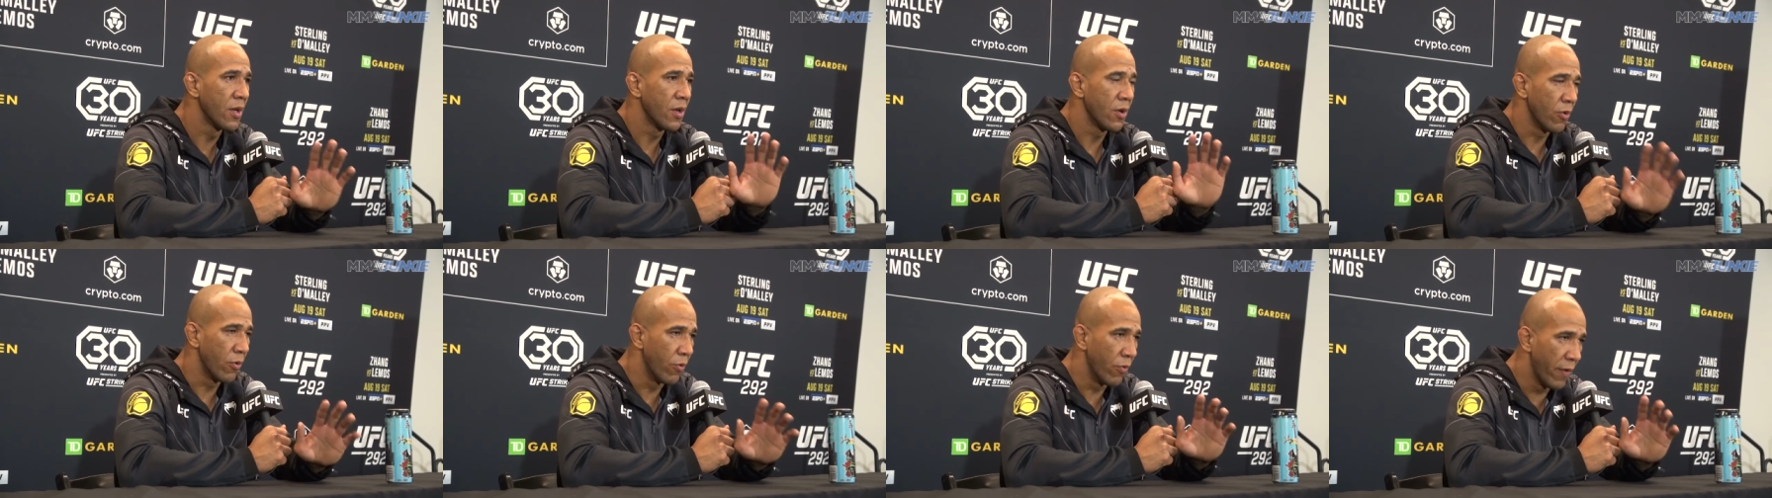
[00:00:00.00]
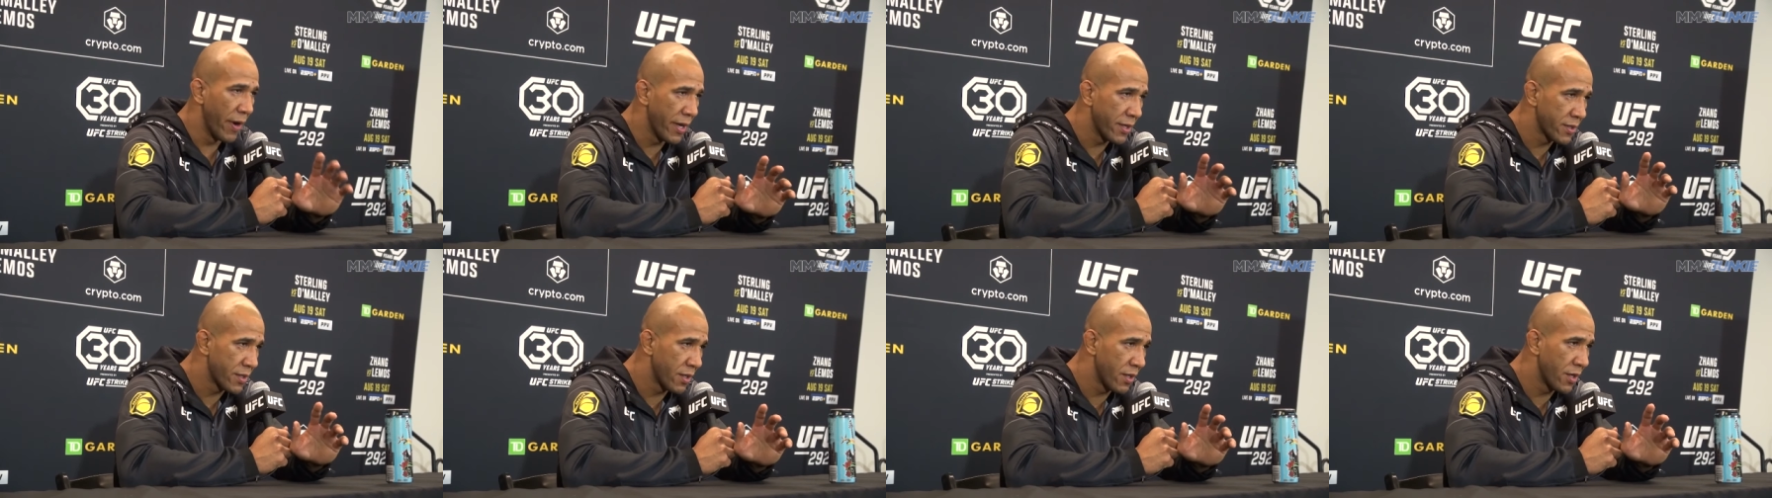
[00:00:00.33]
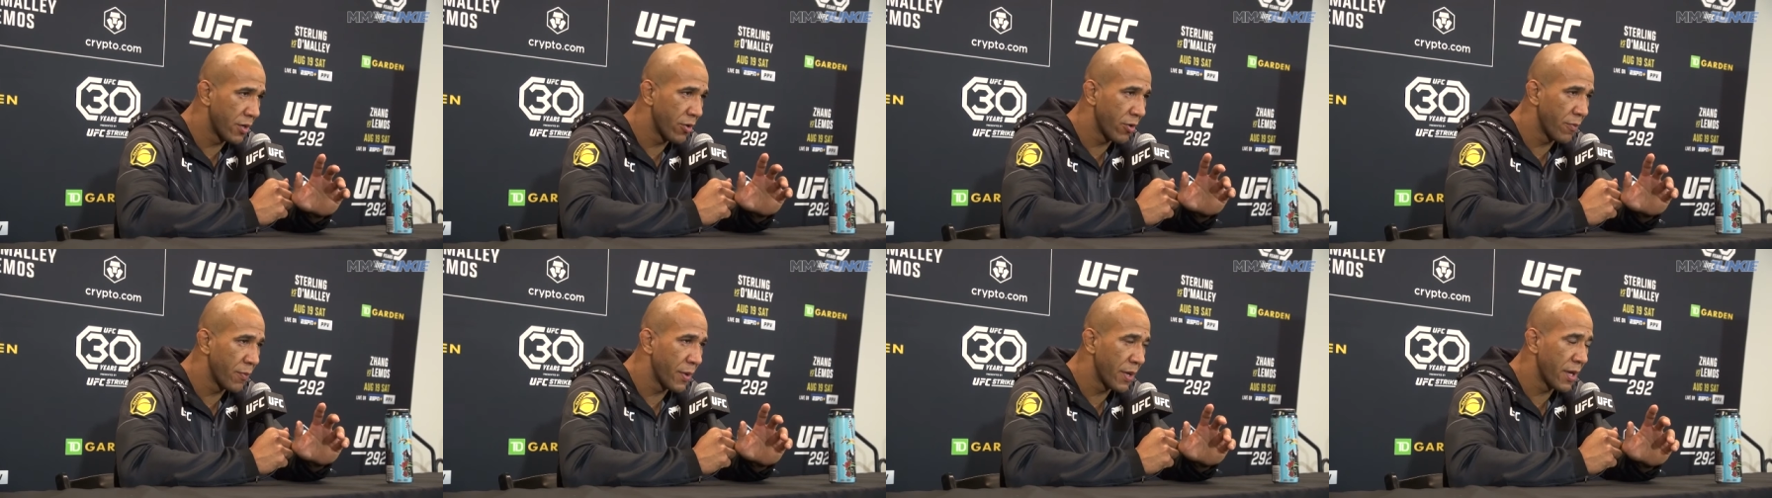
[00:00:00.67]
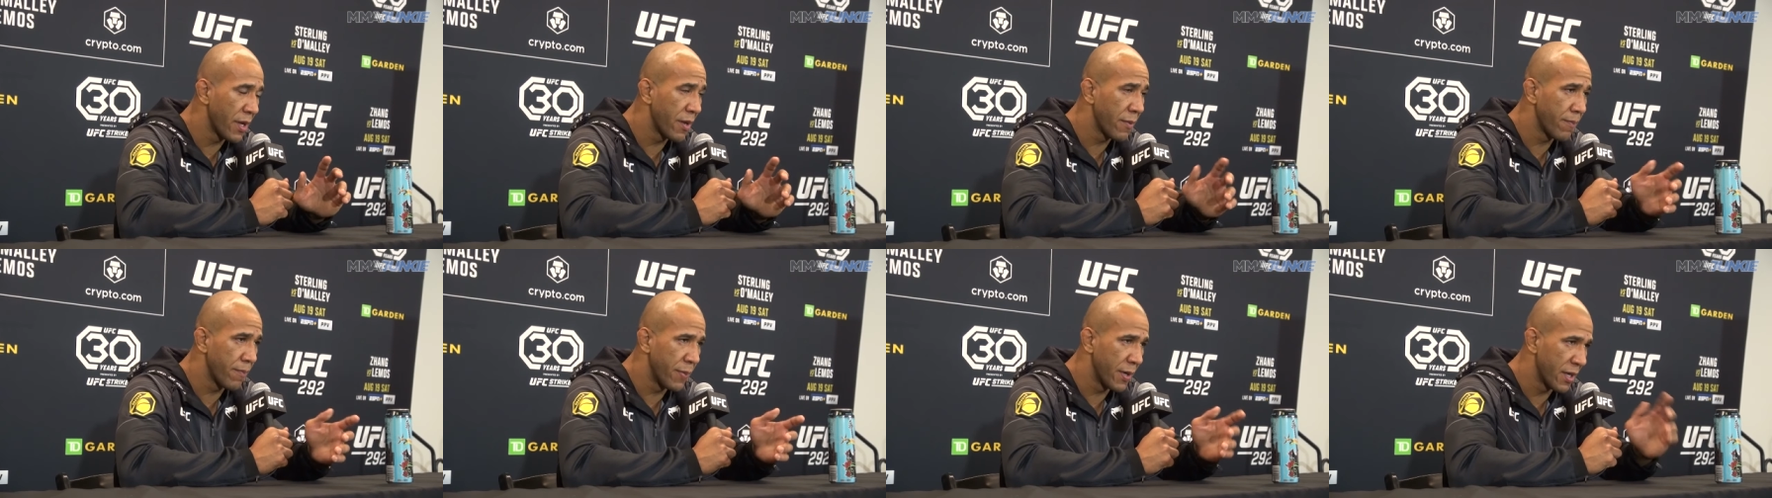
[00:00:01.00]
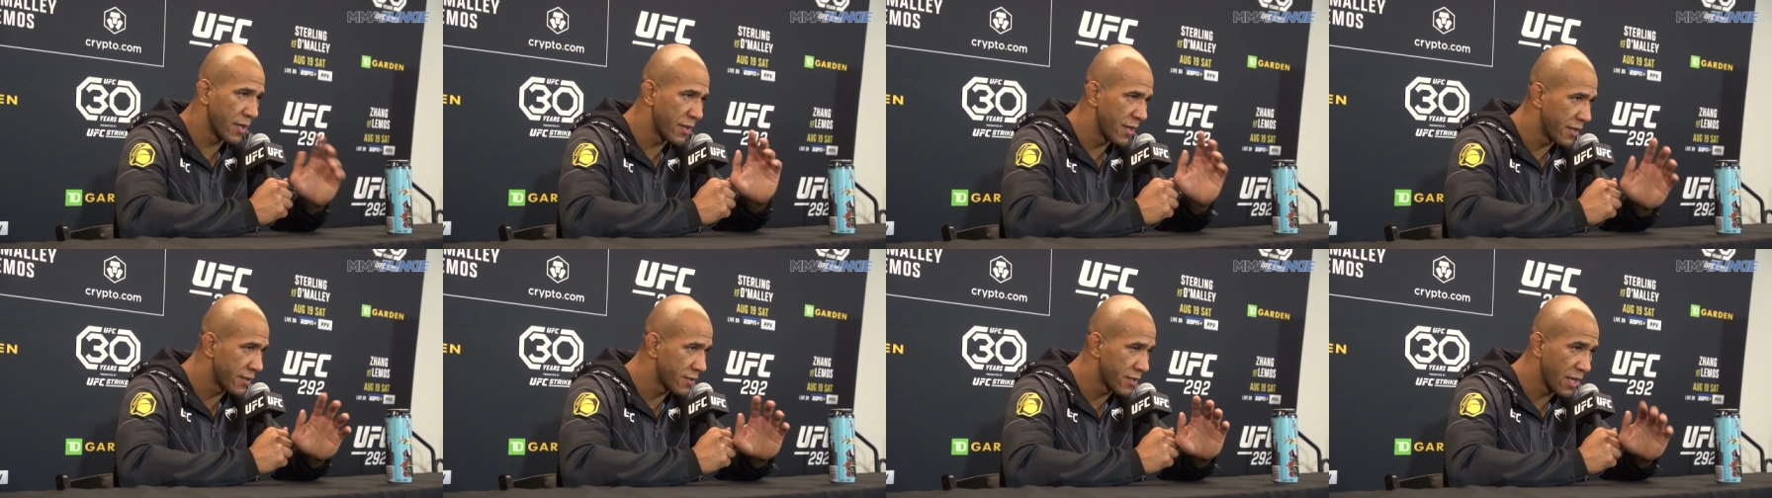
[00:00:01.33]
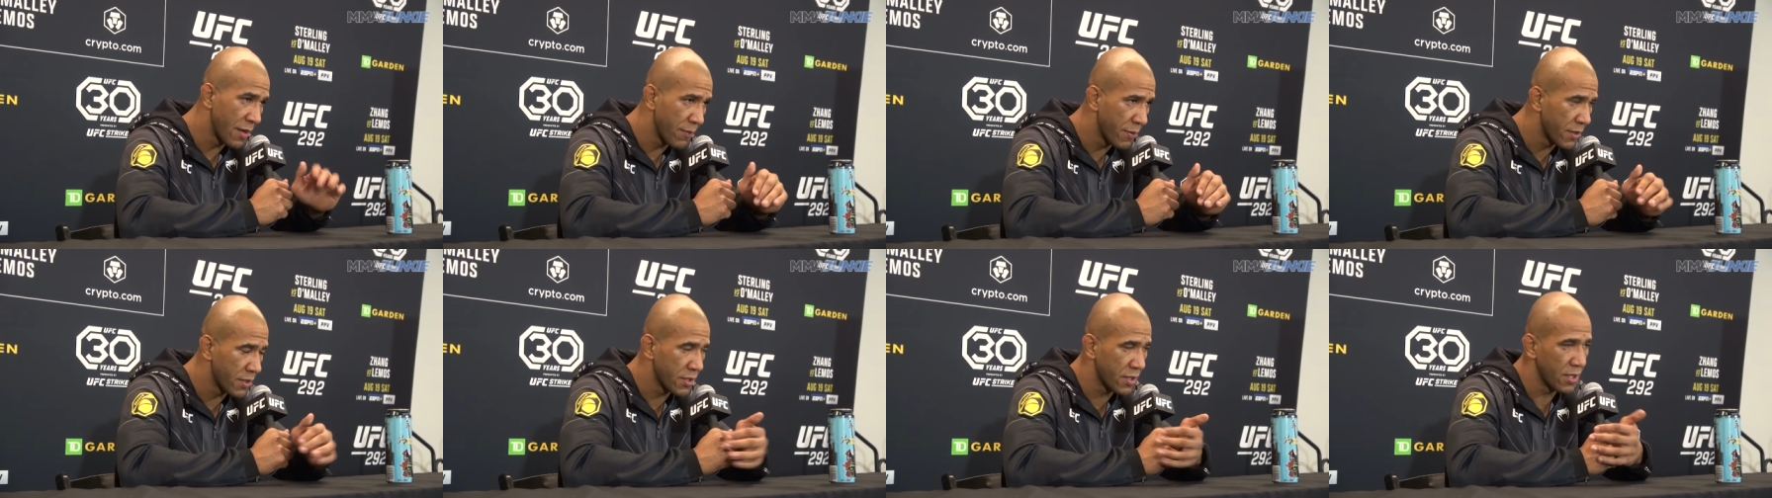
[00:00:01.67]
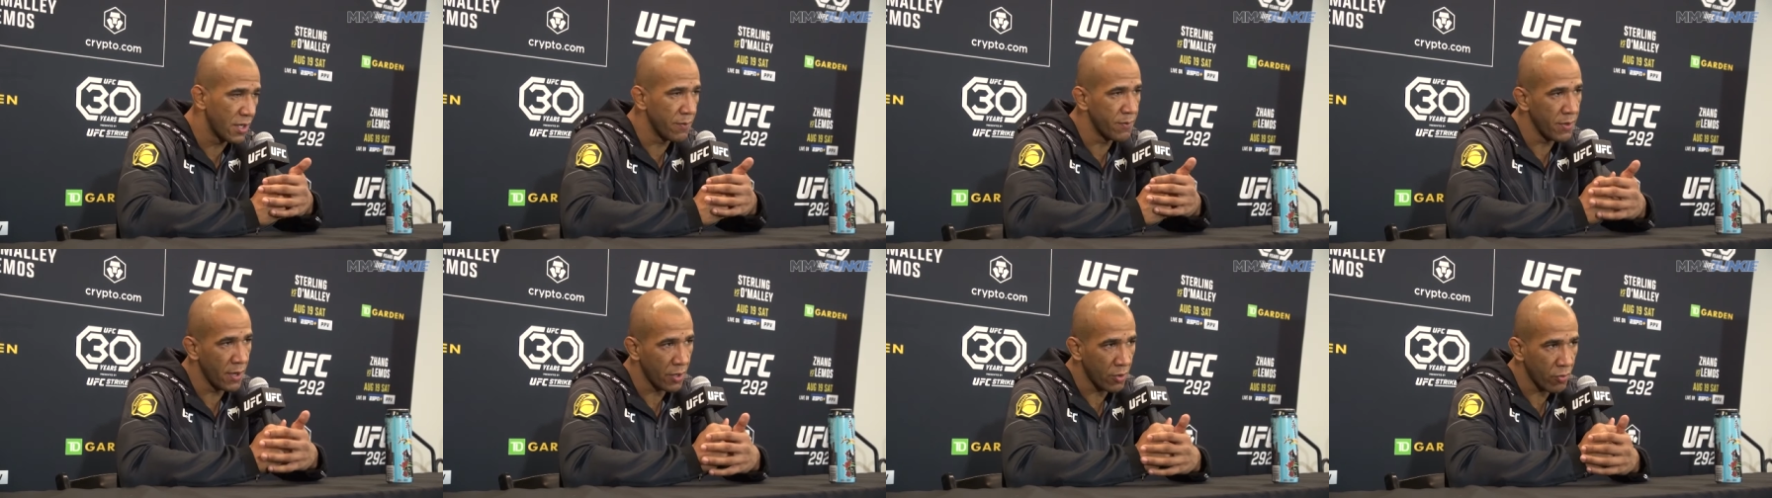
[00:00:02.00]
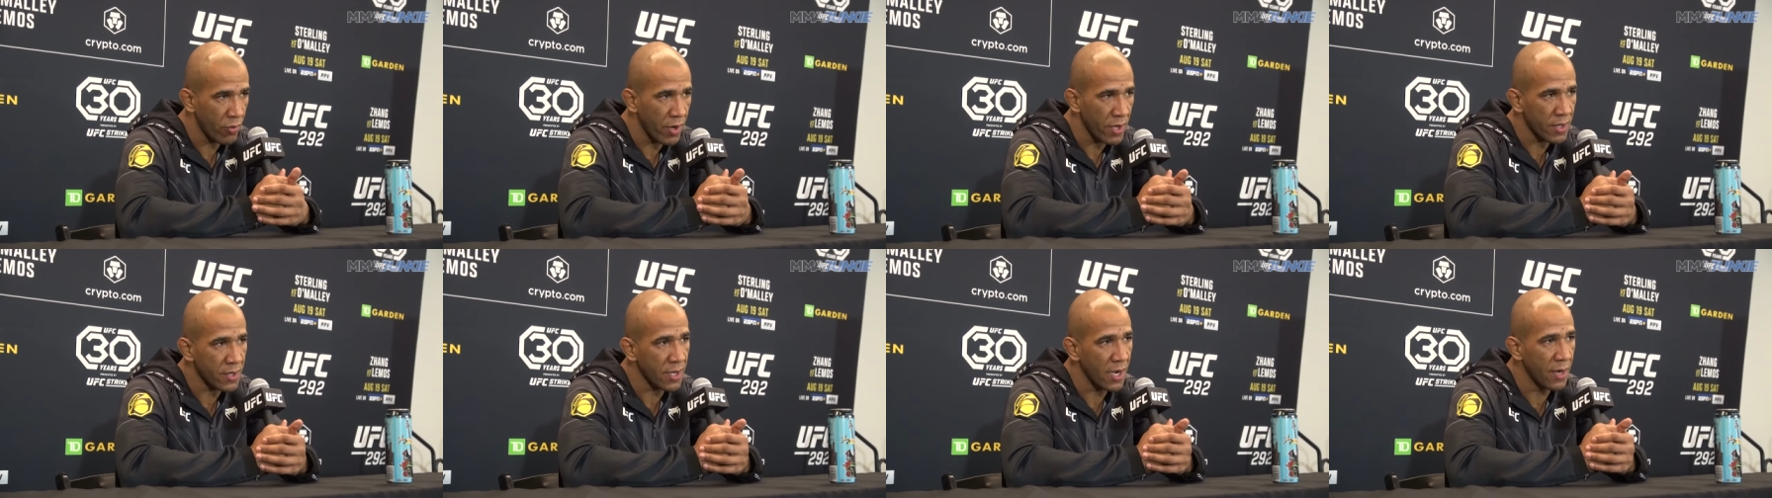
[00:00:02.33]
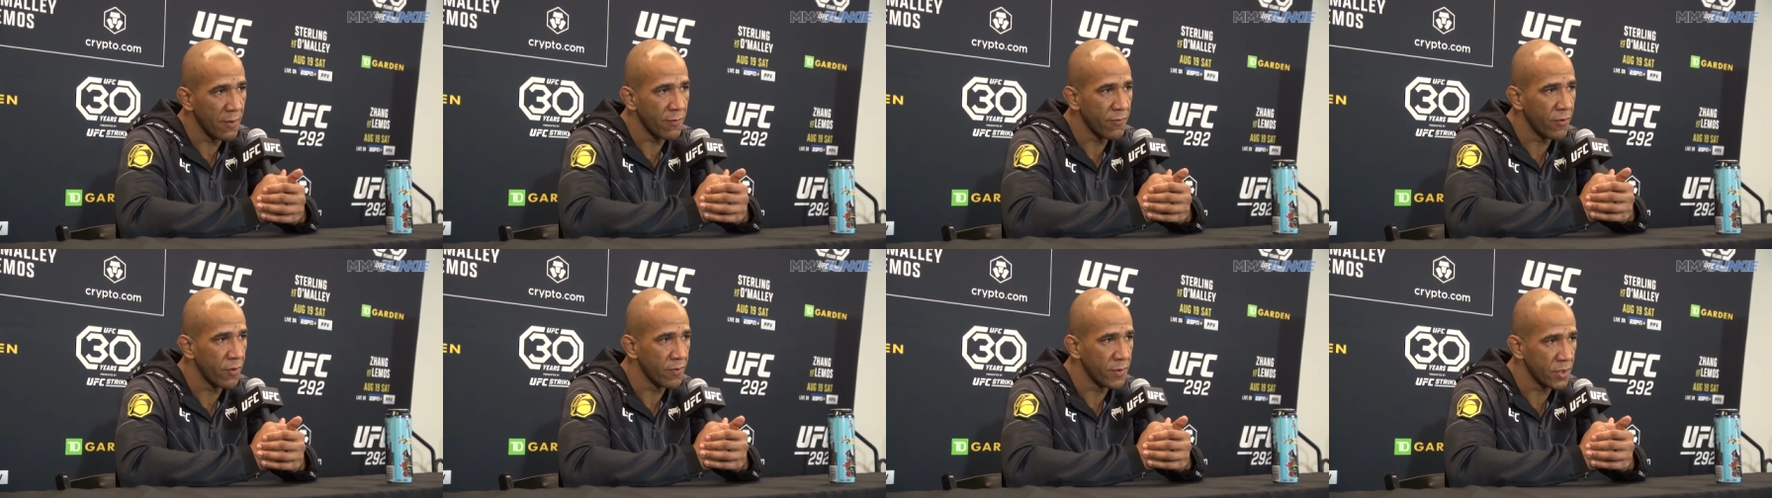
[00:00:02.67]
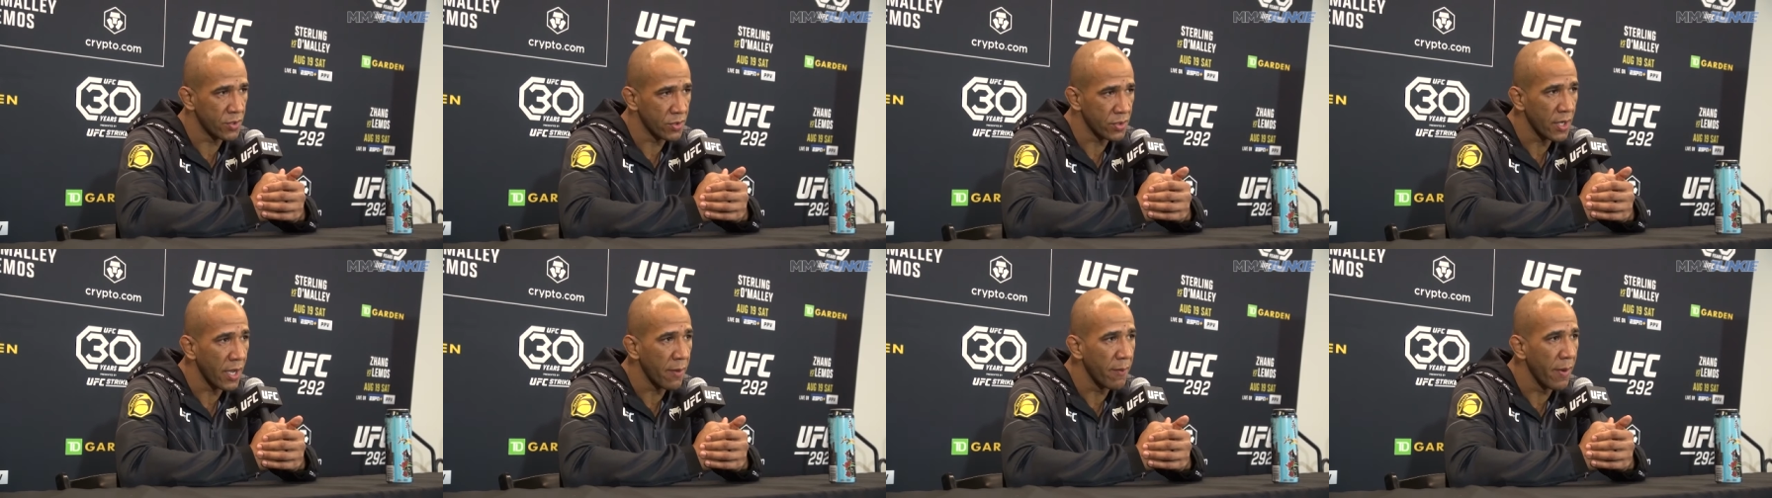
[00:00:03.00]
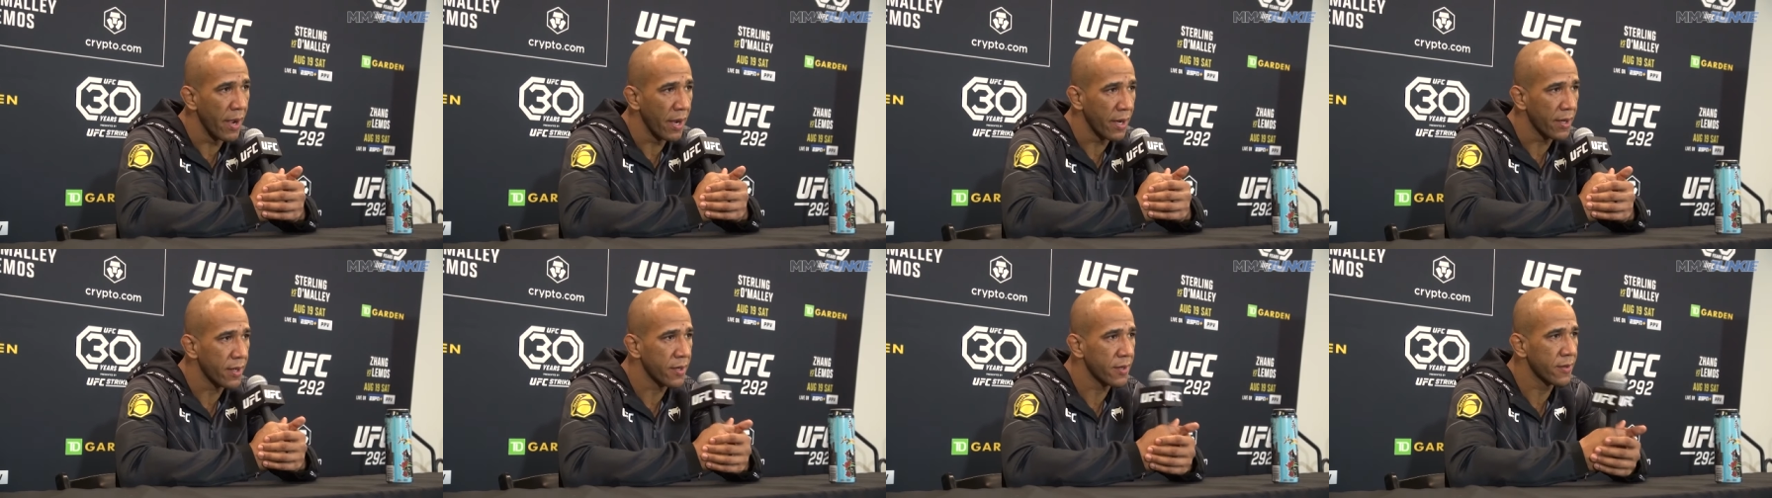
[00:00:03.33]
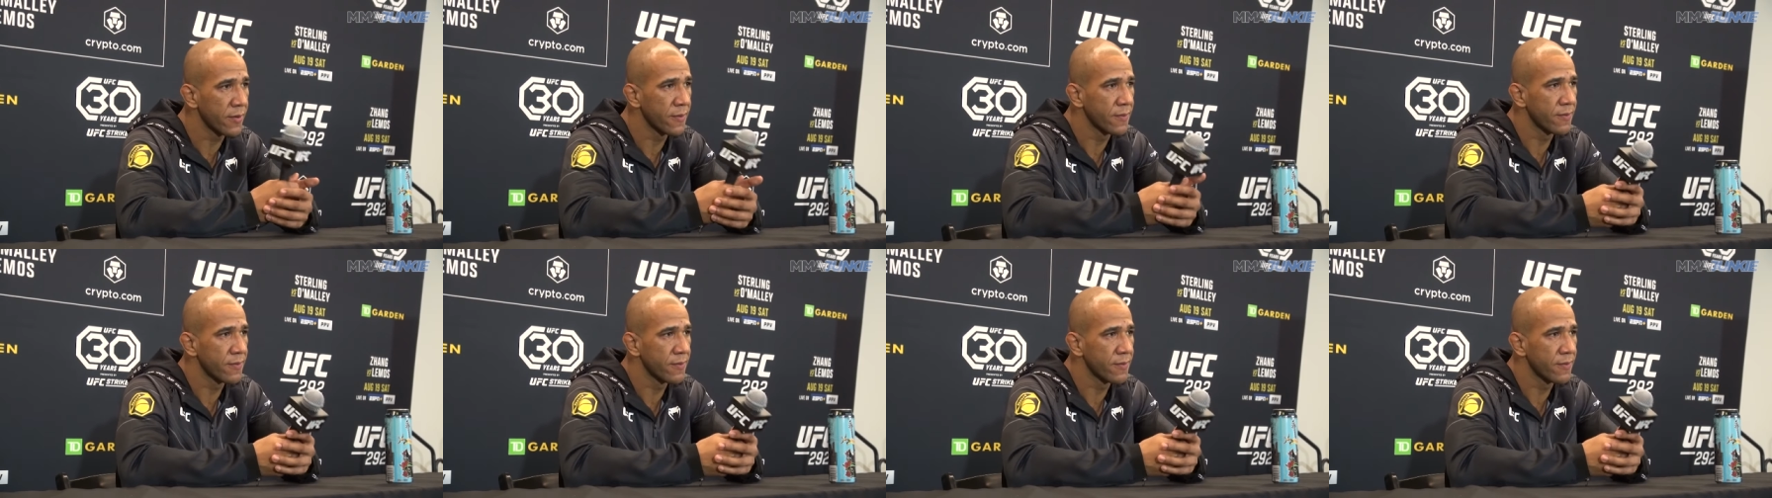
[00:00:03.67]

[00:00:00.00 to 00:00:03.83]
rest a little bit, but December is gonna be a great time for me to get back.